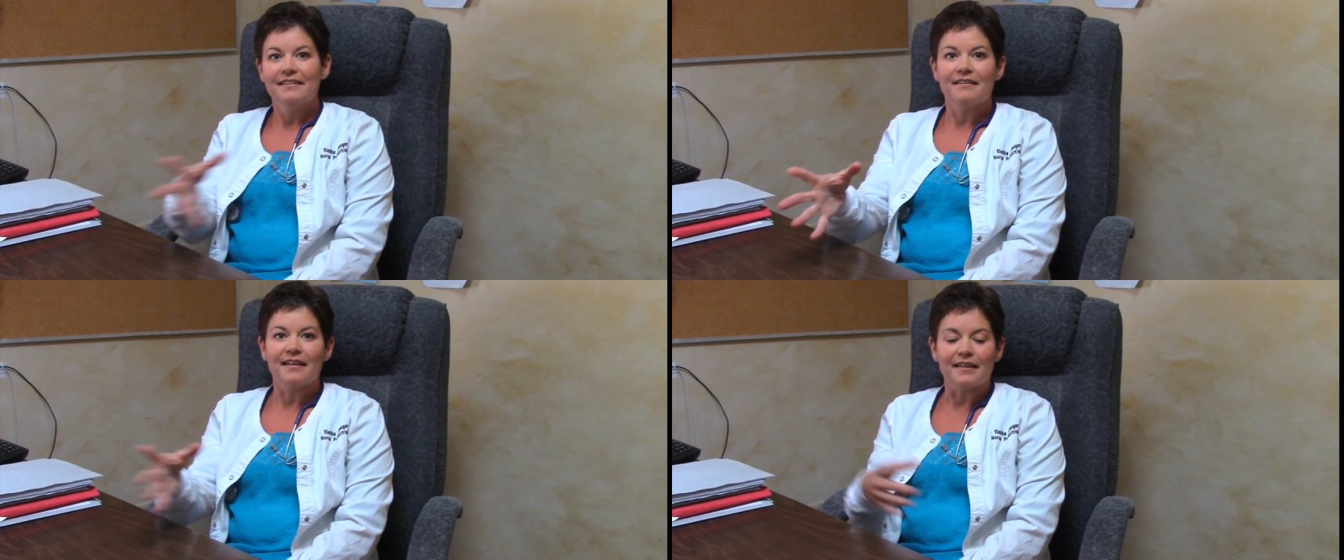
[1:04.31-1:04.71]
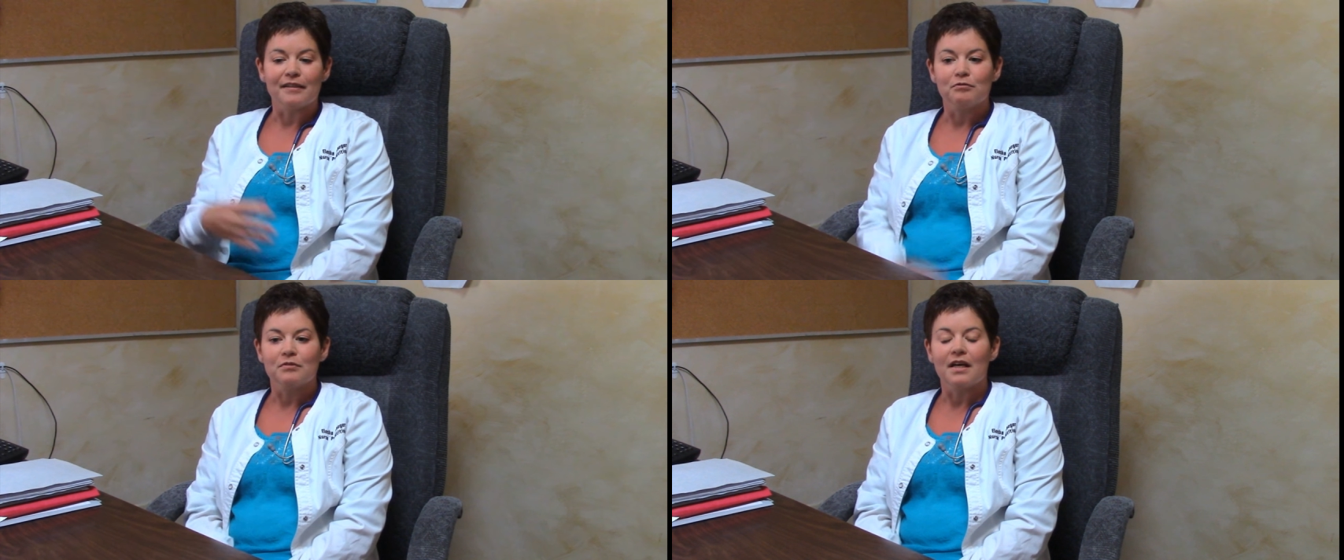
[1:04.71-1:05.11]

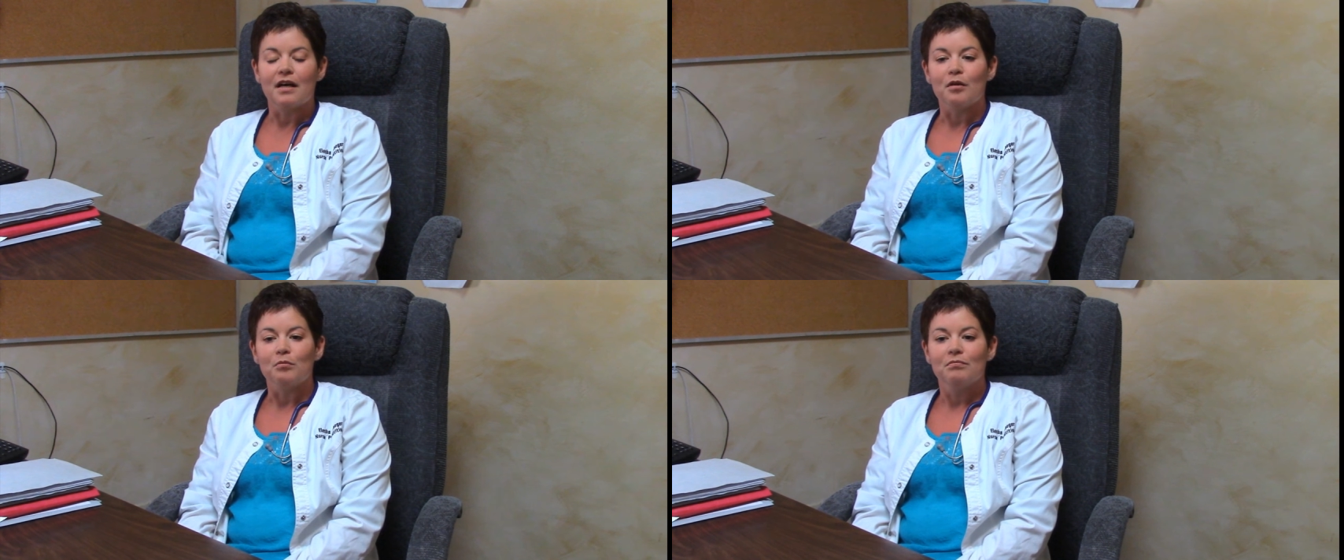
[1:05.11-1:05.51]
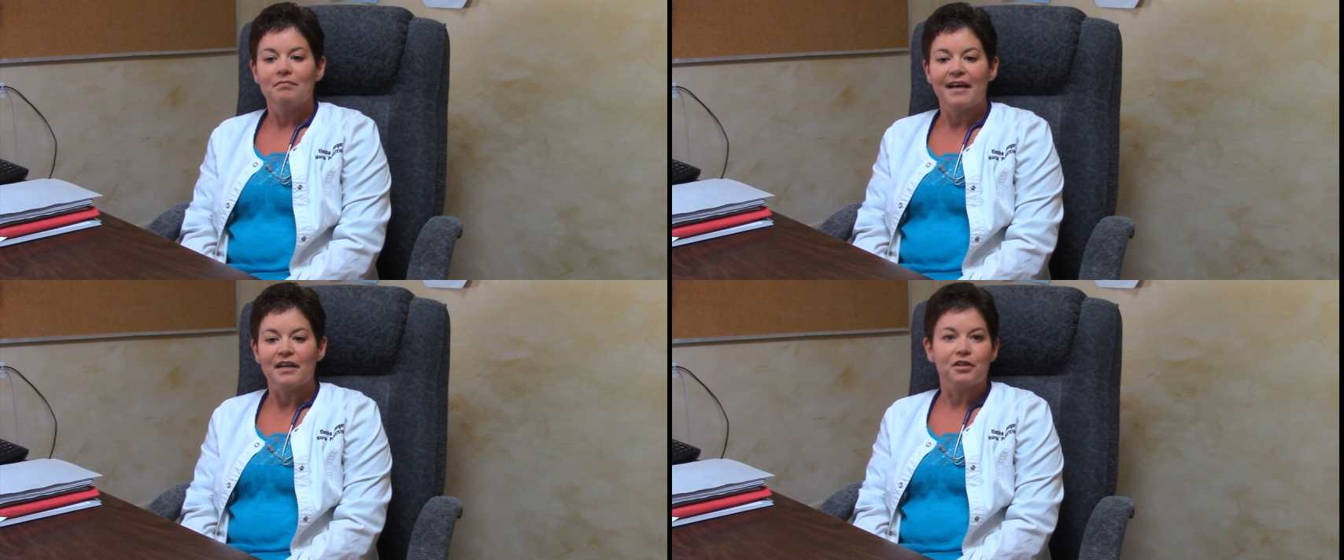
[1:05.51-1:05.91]
They
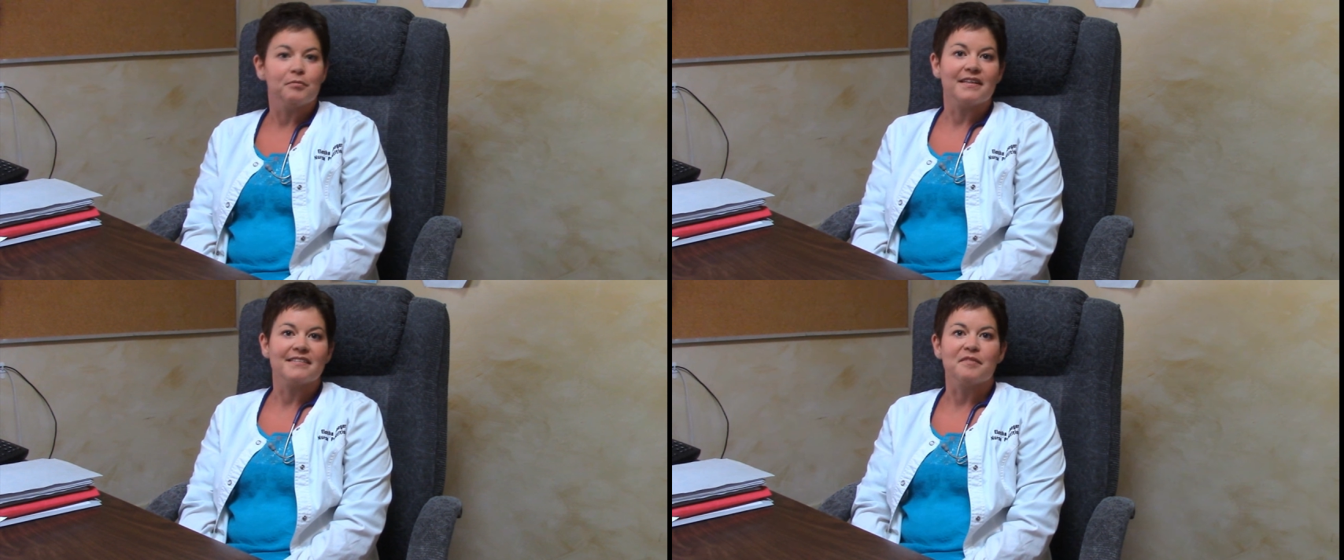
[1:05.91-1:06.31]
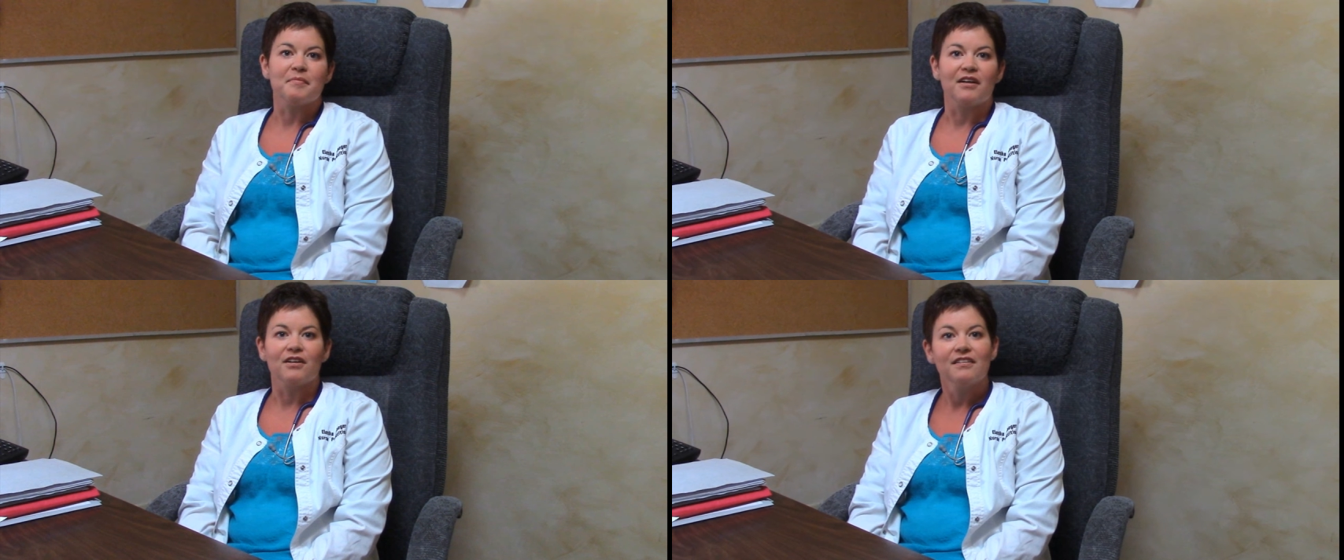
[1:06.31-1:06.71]
had a good bedside
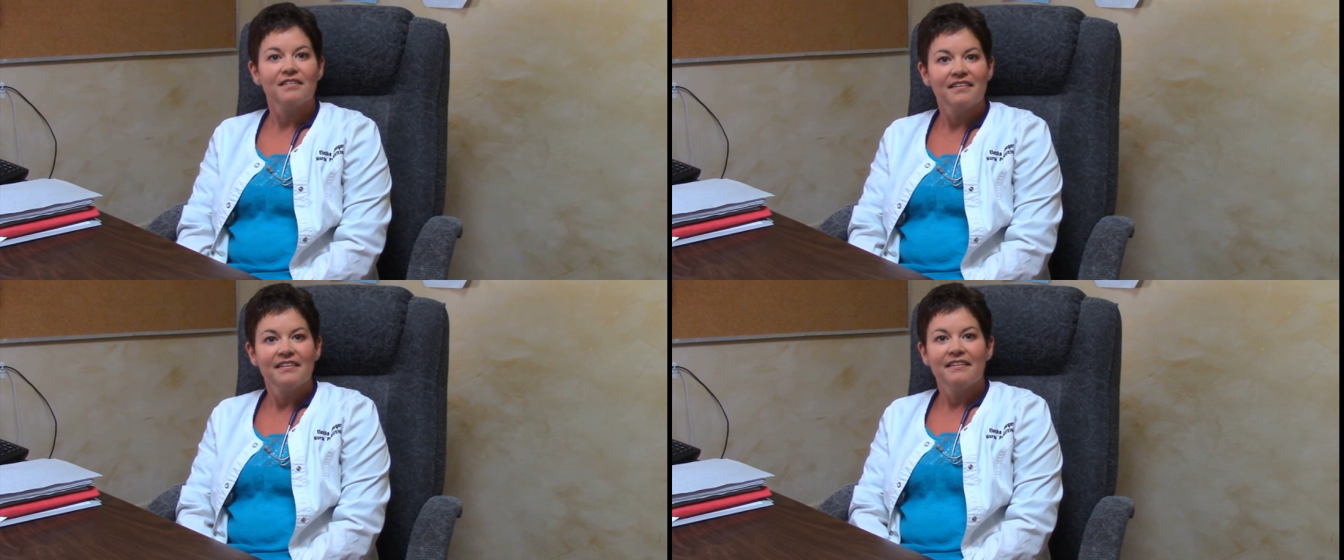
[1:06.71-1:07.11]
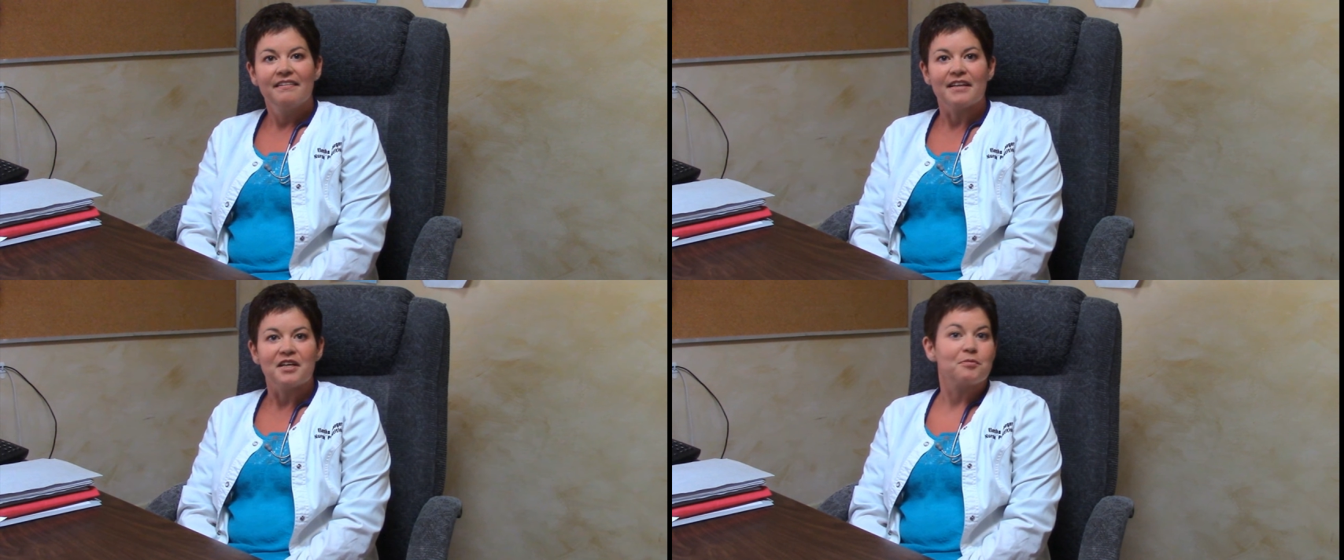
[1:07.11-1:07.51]
manner.
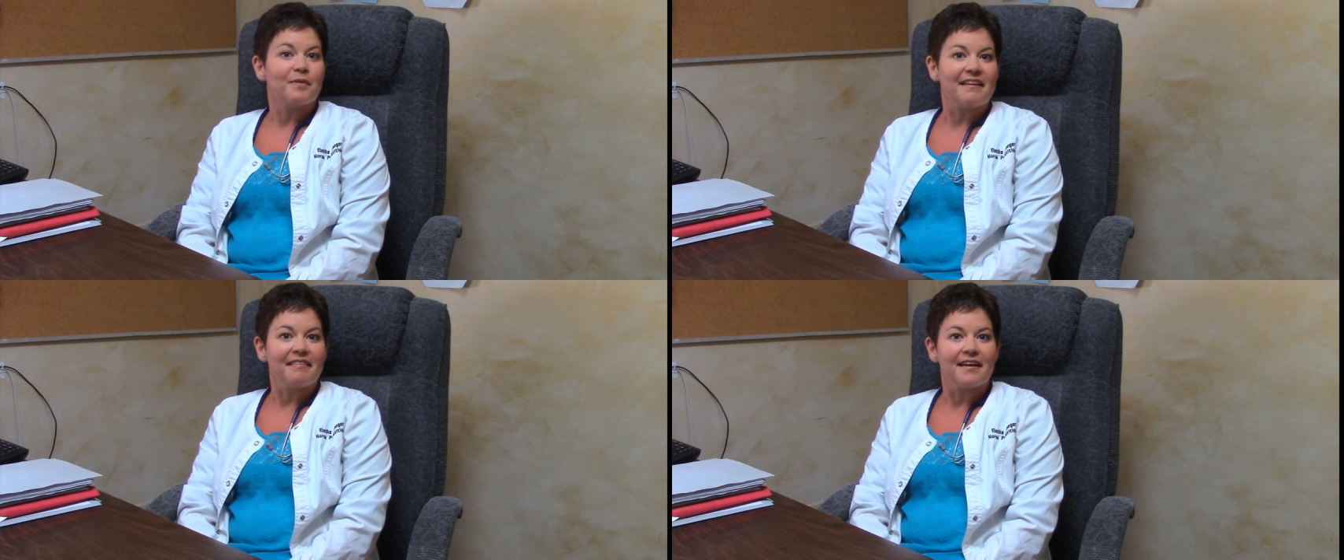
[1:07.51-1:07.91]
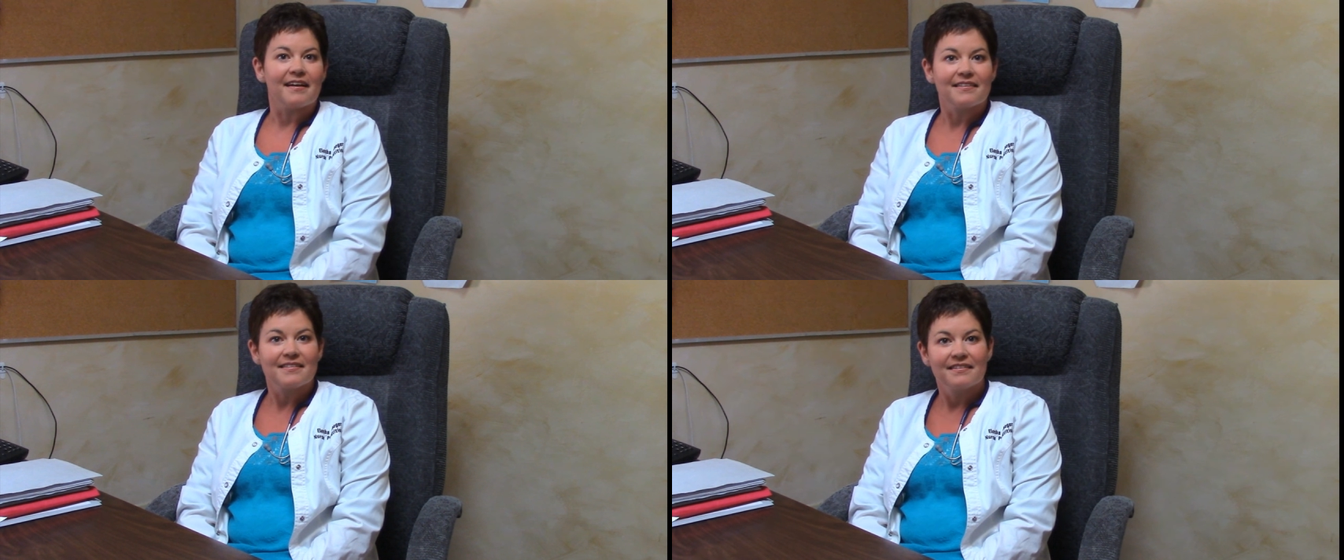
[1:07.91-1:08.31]
They explained
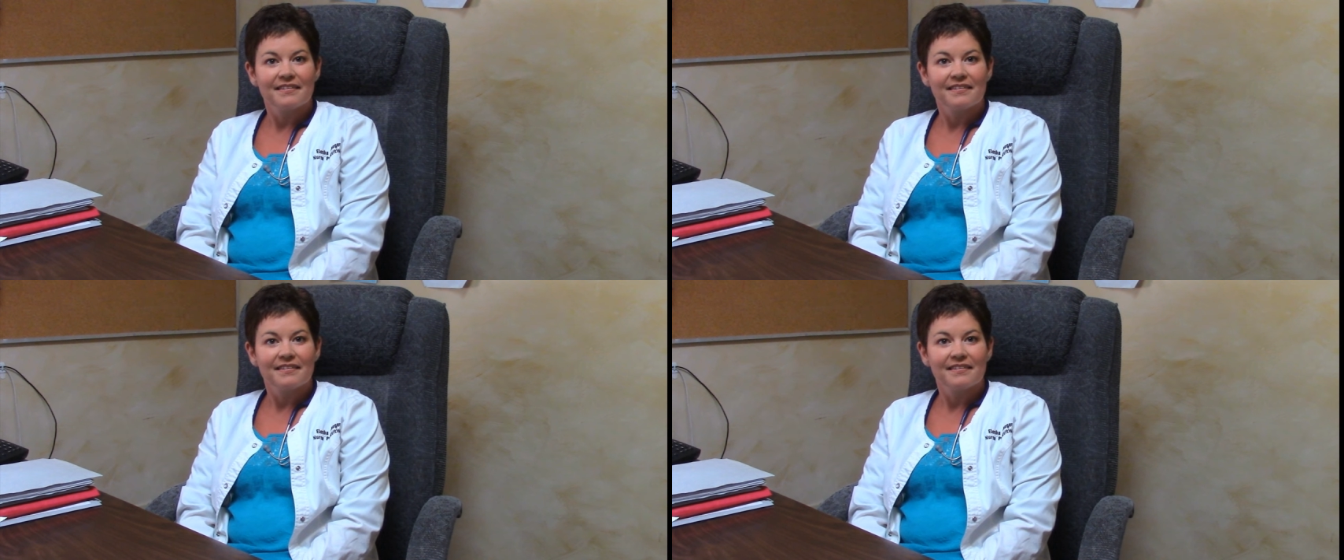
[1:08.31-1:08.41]
things.